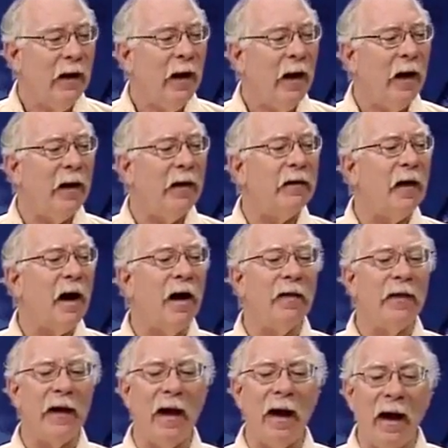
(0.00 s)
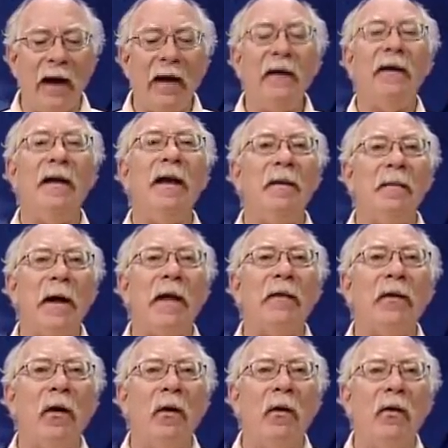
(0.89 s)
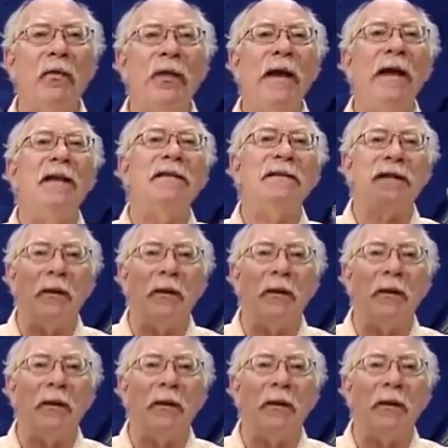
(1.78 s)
And uh, the irony about the whole thing is